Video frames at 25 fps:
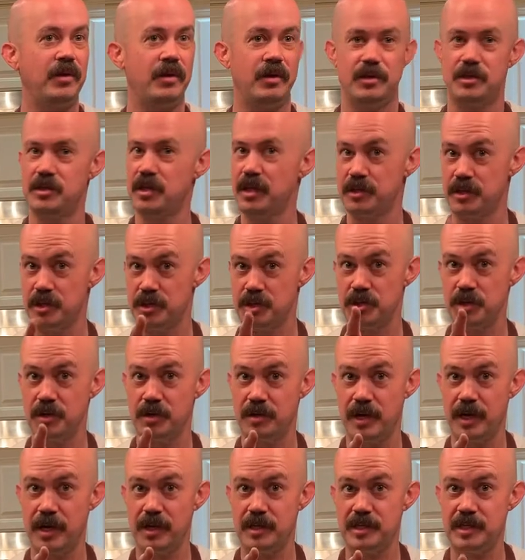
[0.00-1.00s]
Date it's night. not
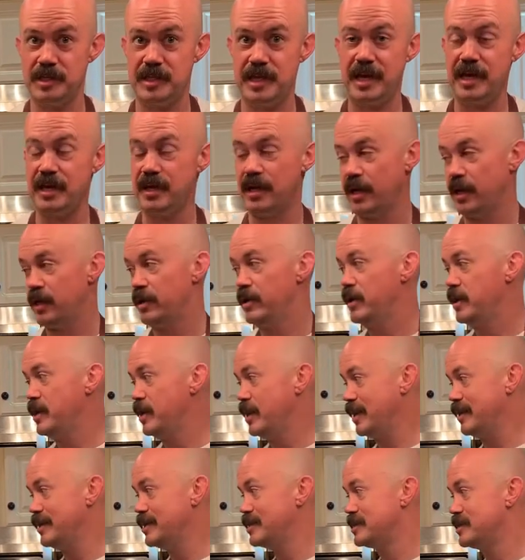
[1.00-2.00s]
dessert night. It's date night.
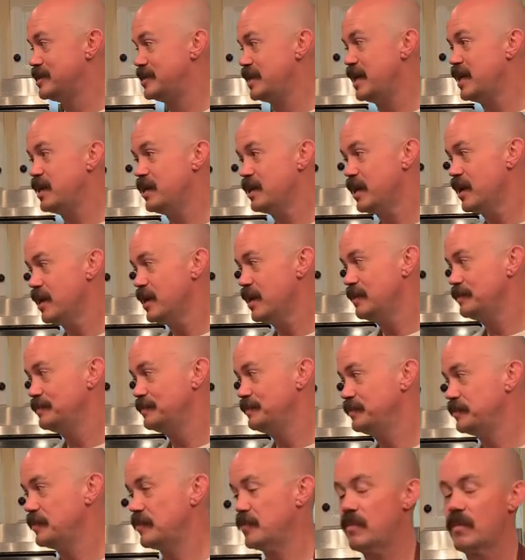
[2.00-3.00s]
Date and this date night,
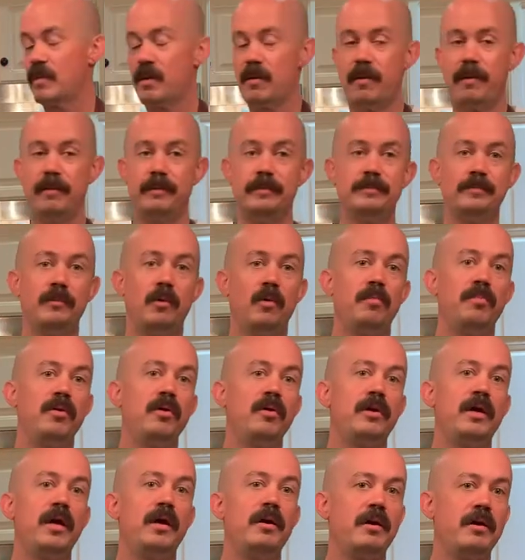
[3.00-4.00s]
we're
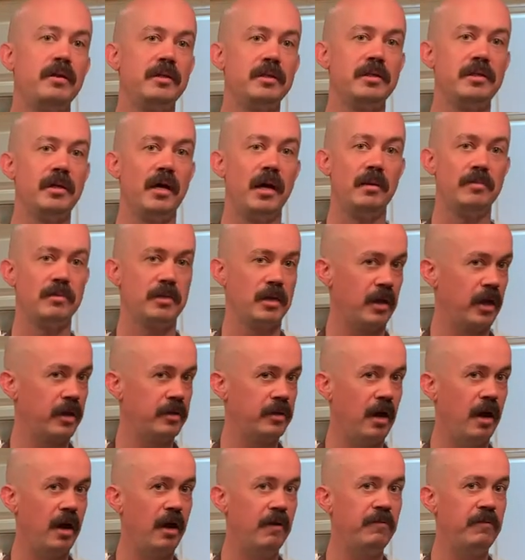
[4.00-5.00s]
pulling out all the stops. I got
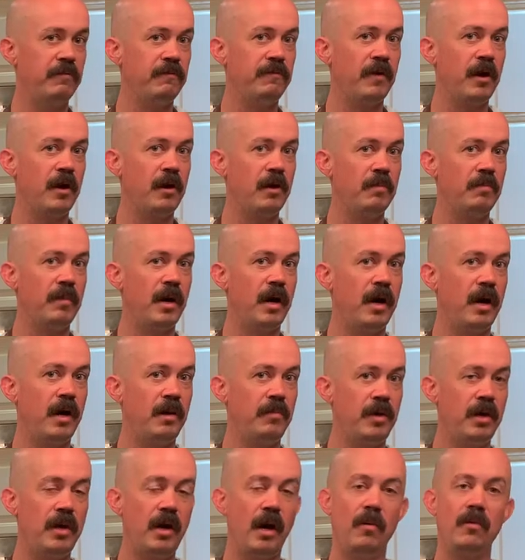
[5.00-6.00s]
the oven firing
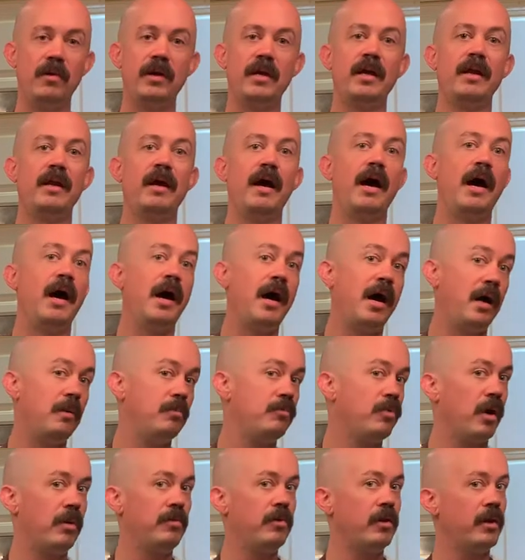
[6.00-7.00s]
behind me. I want to get it
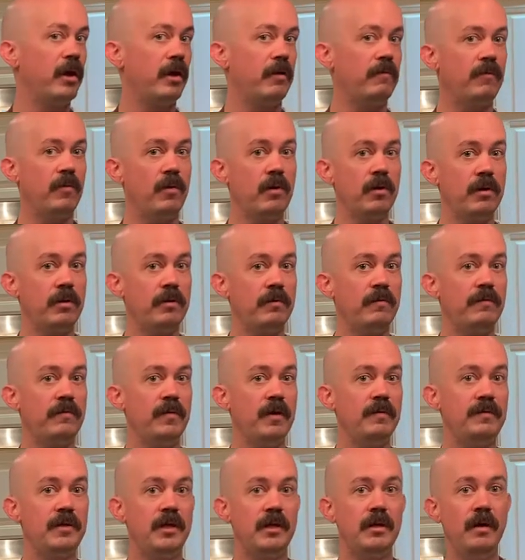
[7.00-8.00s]
hot. Probably like
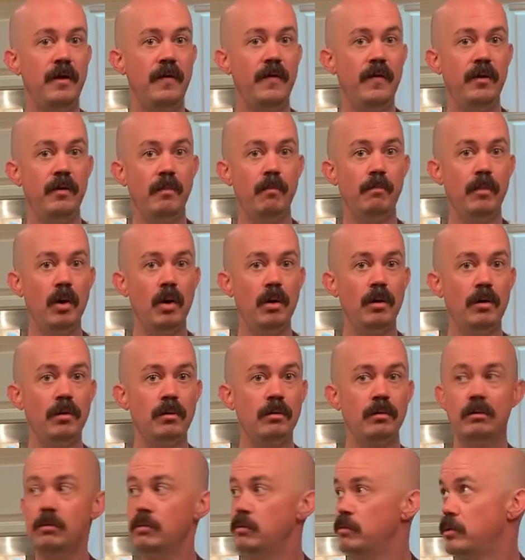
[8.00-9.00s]
450.
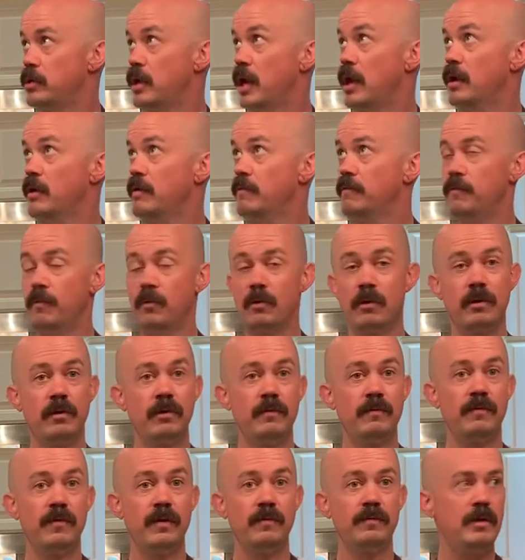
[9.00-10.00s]
Bong. Yeah,
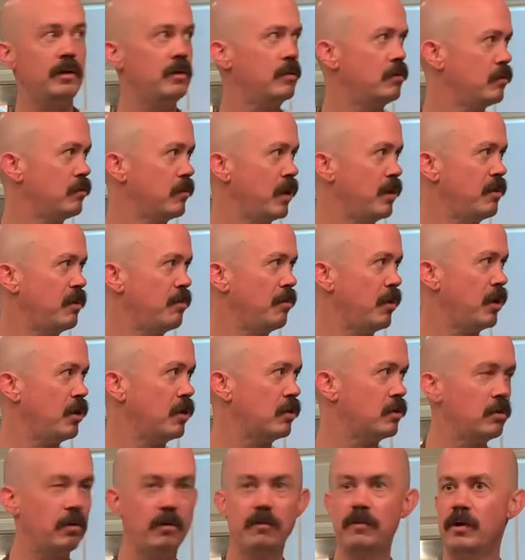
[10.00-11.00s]
450. Maybe
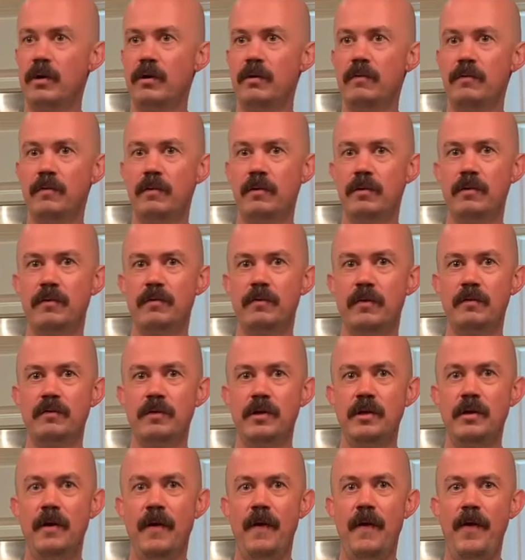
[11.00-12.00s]
bong over here.
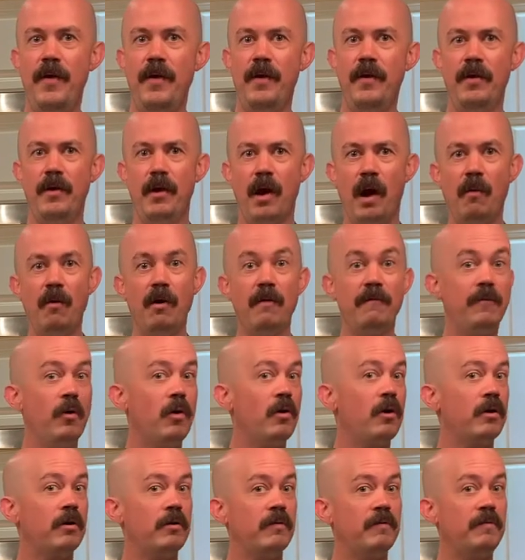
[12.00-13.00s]
450. I want
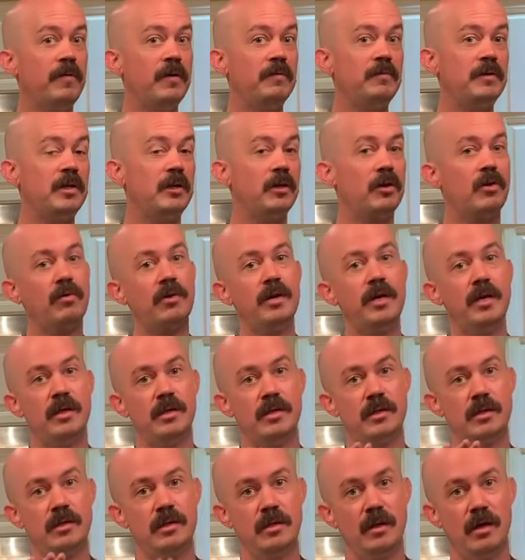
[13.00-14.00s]
450
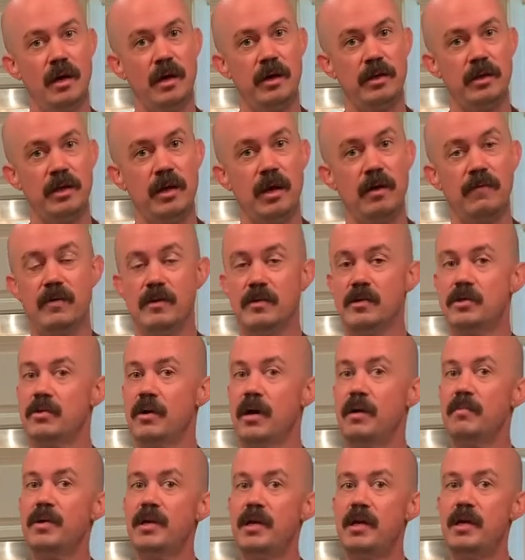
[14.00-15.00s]
degrees on the oven. So
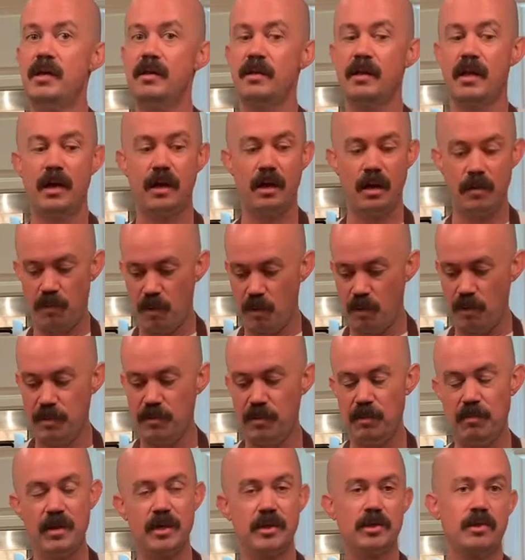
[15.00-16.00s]
I've been heating that up while we've
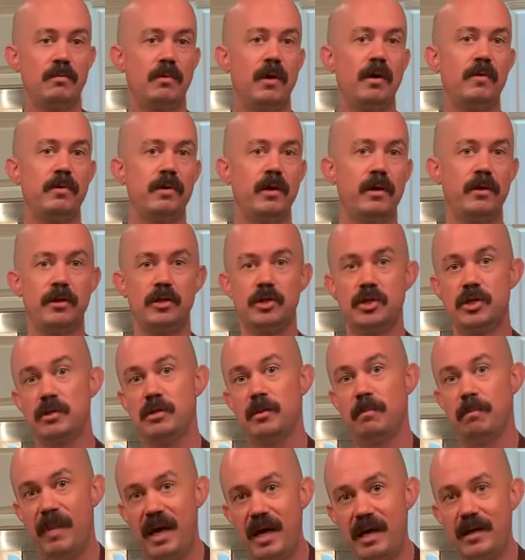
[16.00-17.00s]
been messing around with all this shit.
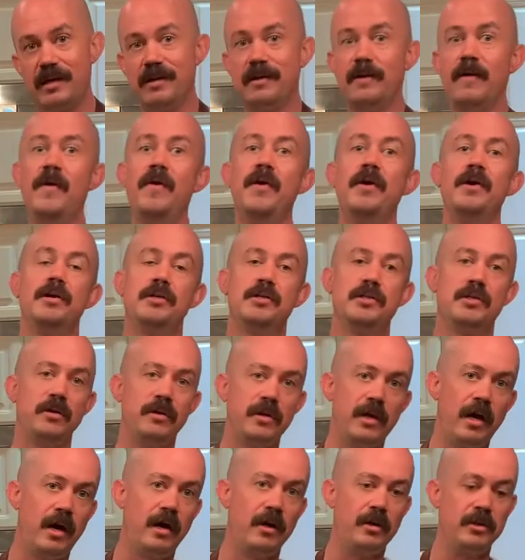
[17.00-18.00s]
The bacon is still
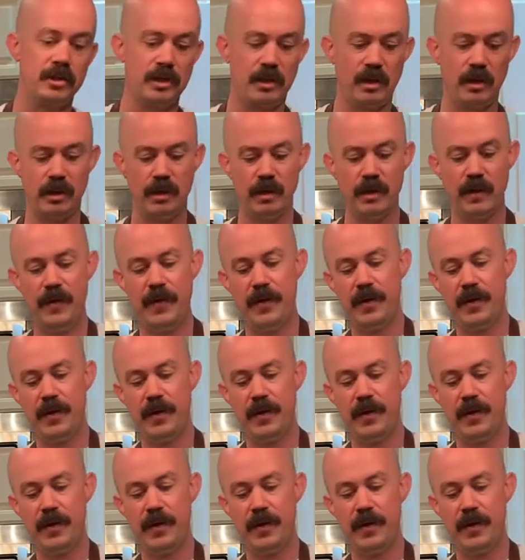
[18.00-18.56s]
in the iron skillet.